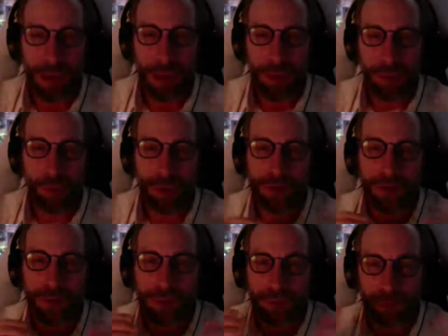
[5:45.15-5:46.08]
And the ones
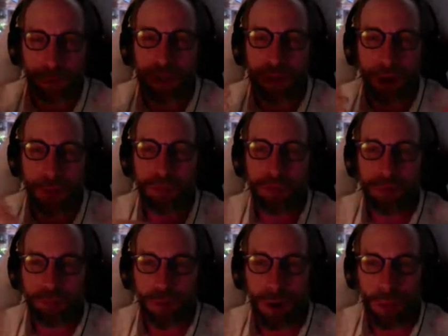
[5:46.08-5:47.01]
that are three times
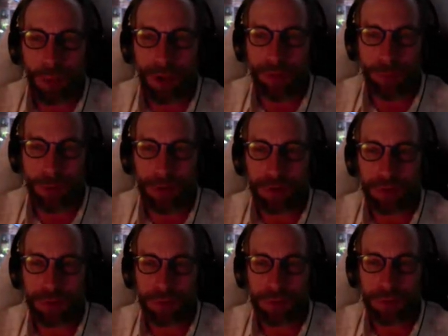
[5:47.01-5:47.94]
as far away from
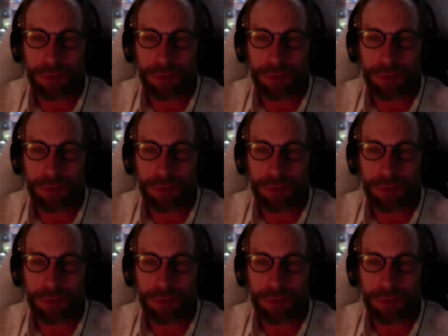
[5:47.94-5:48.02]
us